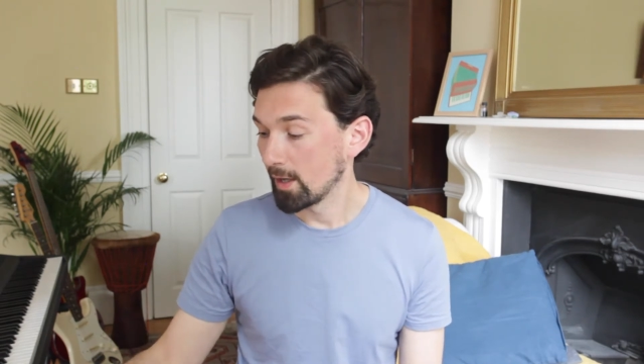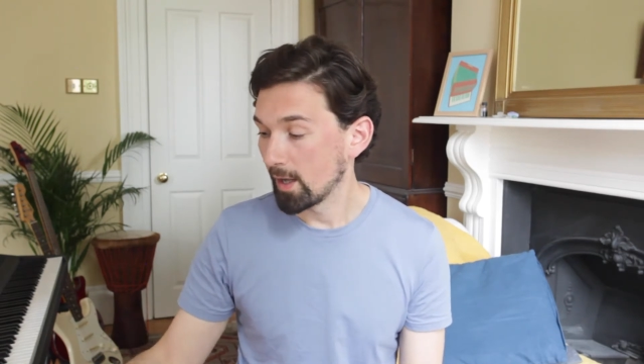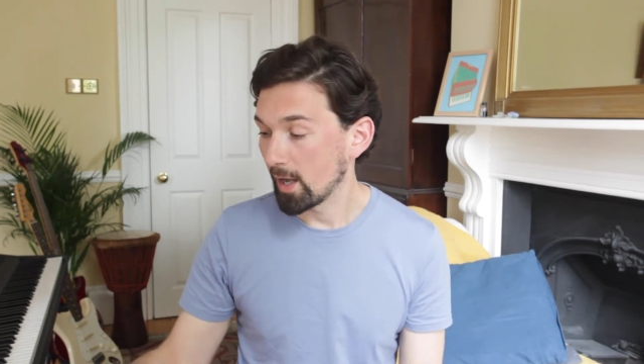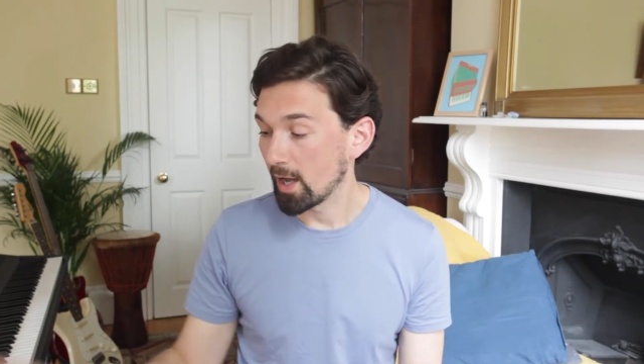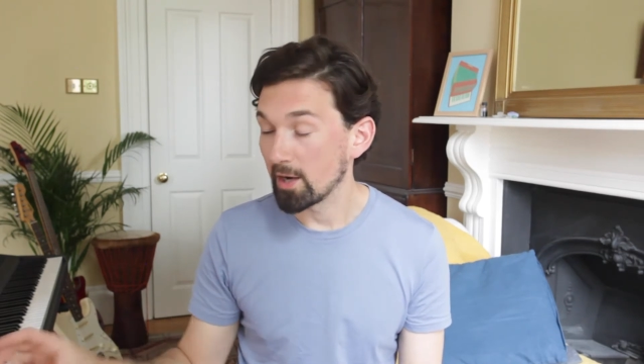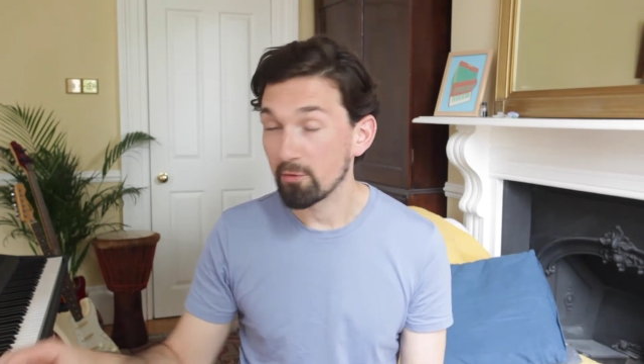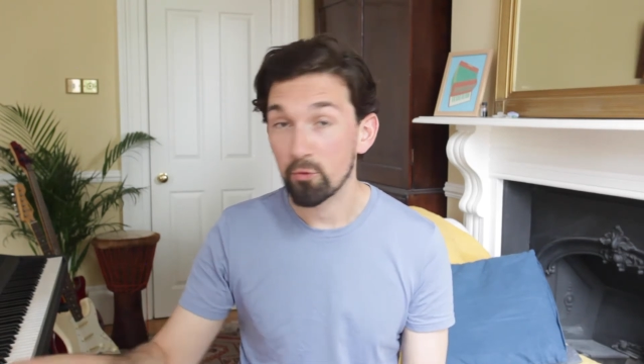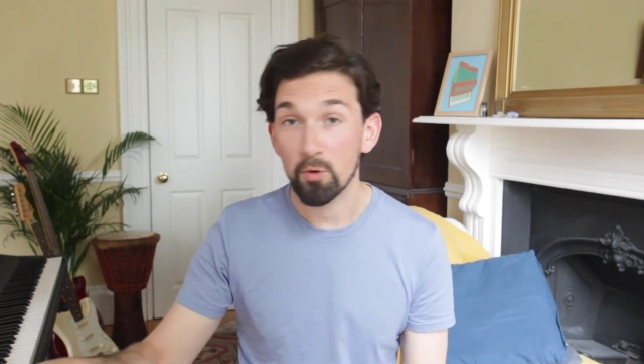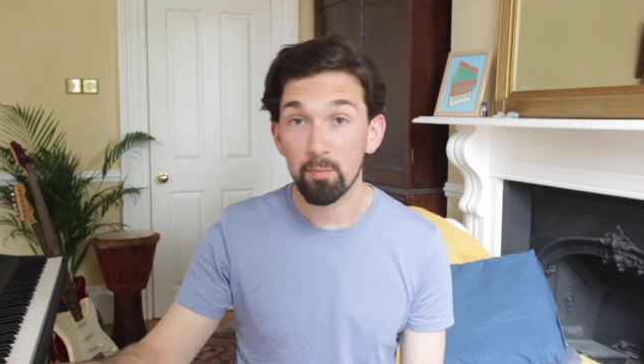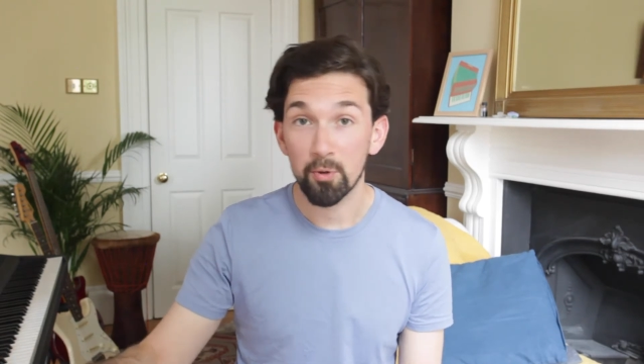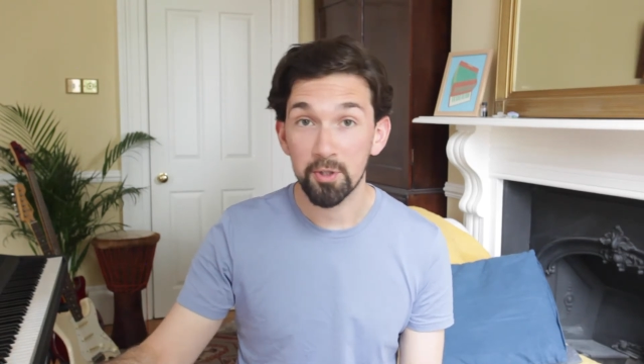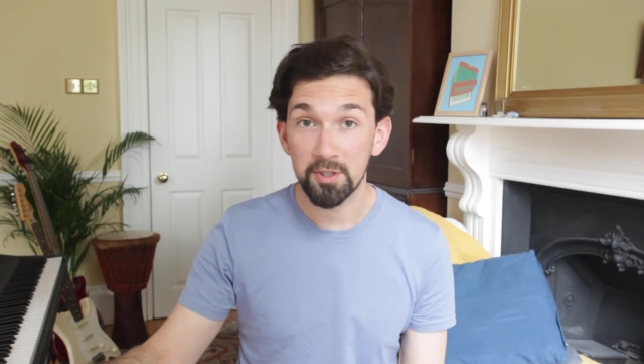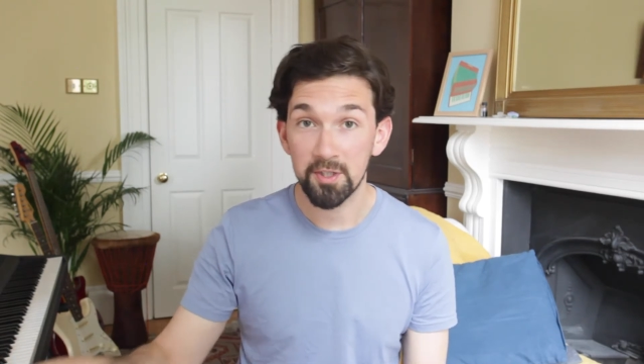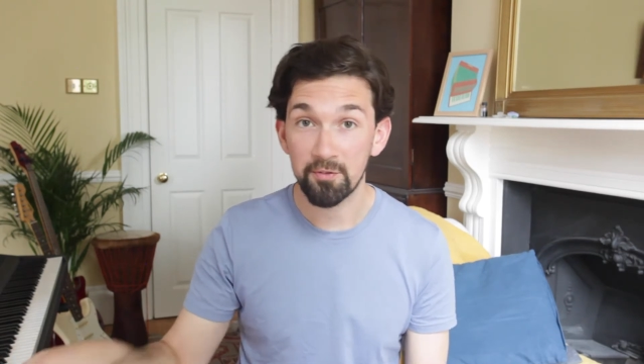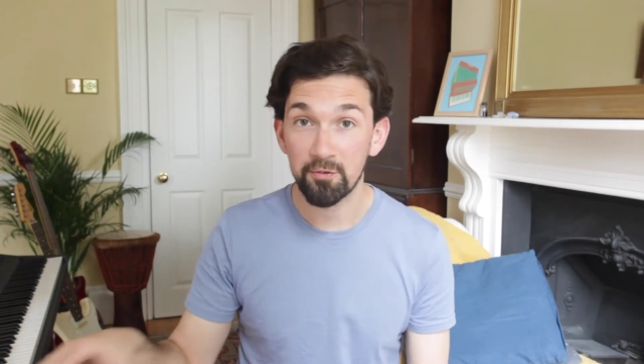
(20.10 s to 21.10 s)
And if we
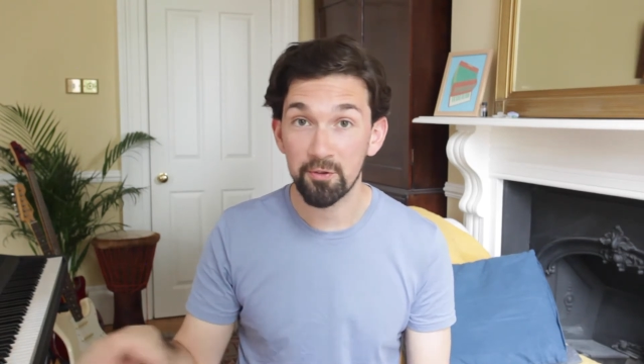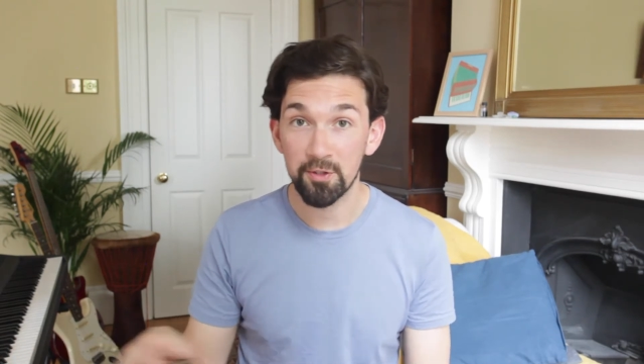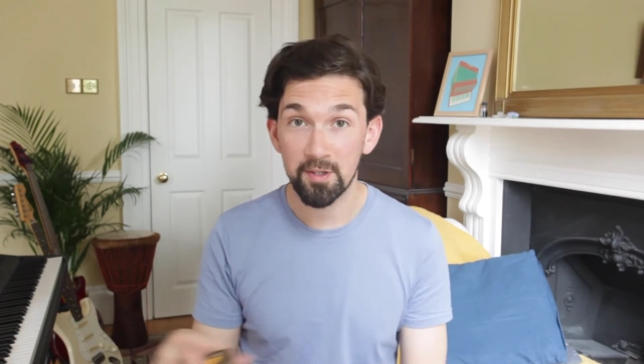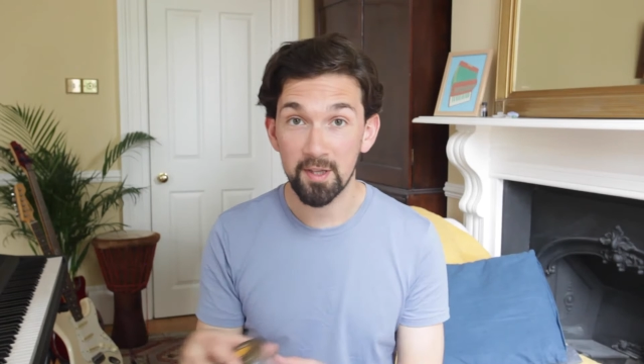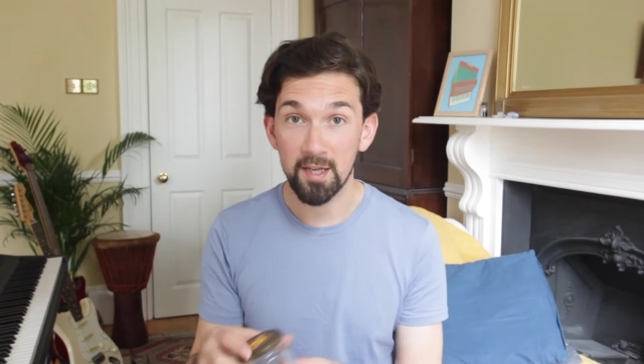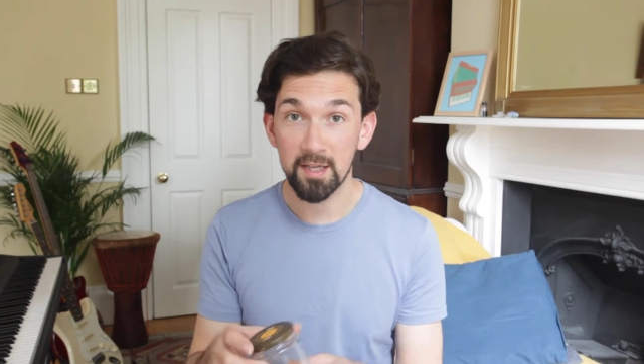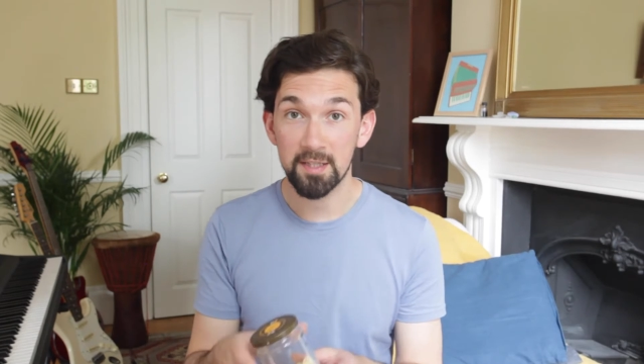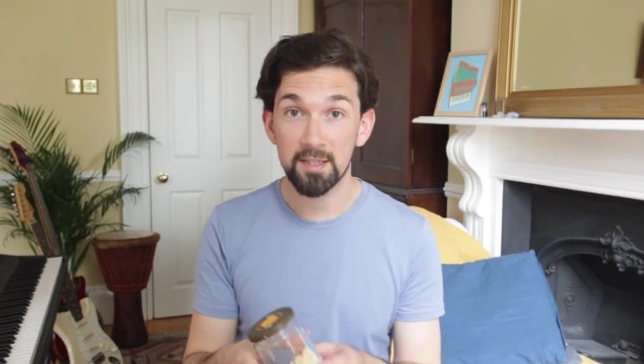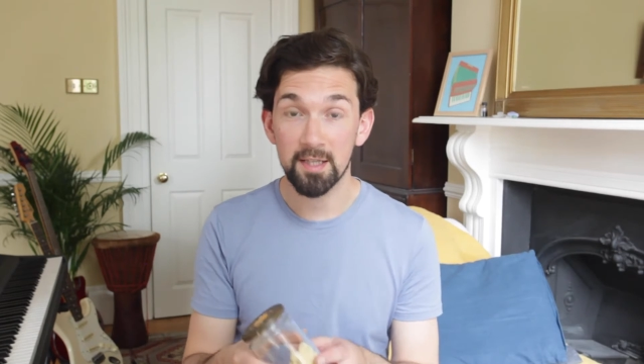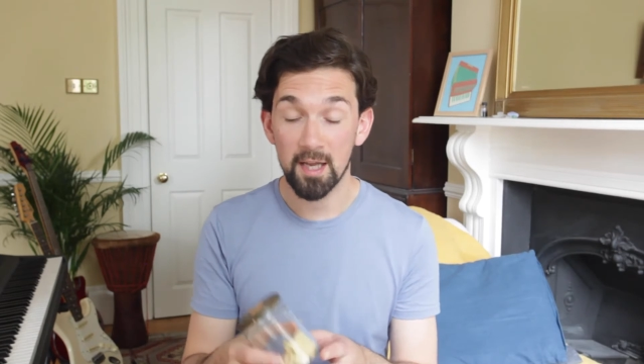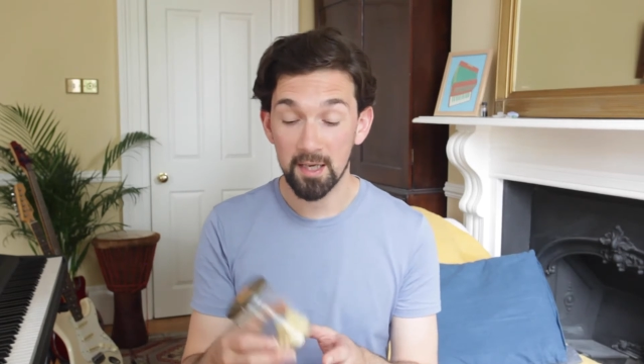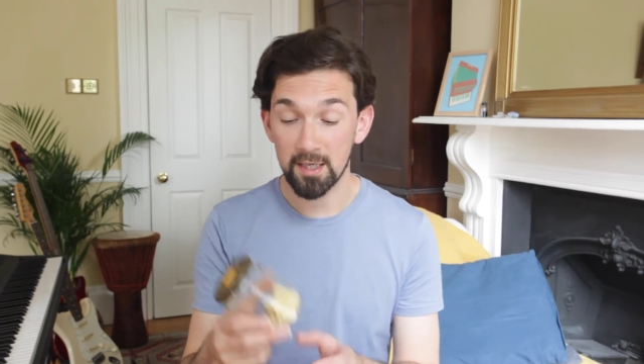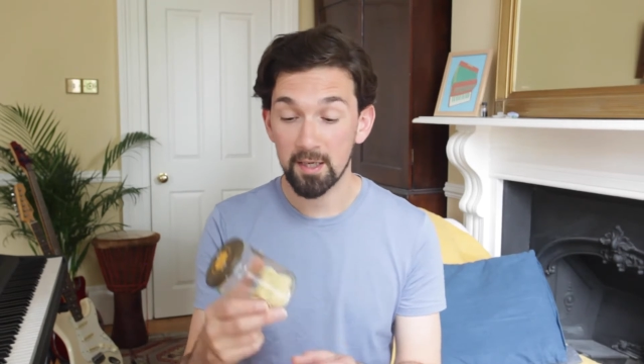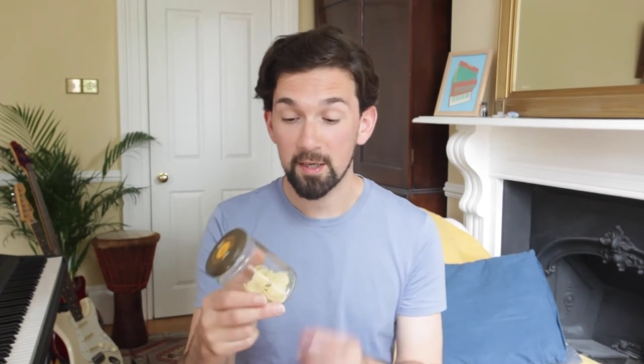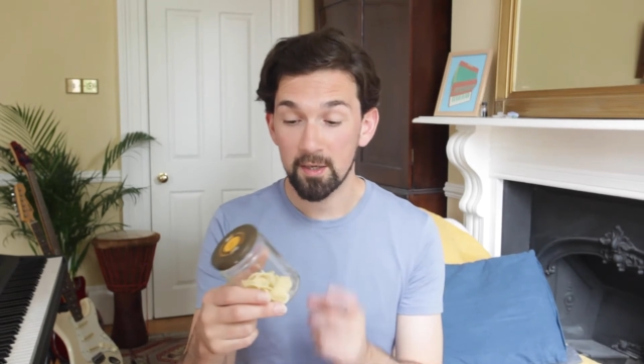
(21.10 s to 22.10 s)
put different things,
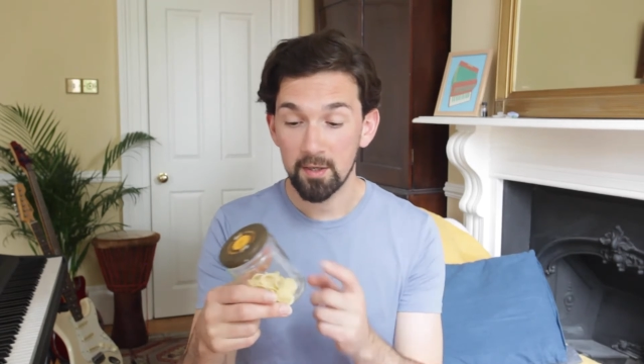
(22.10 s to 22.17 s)
like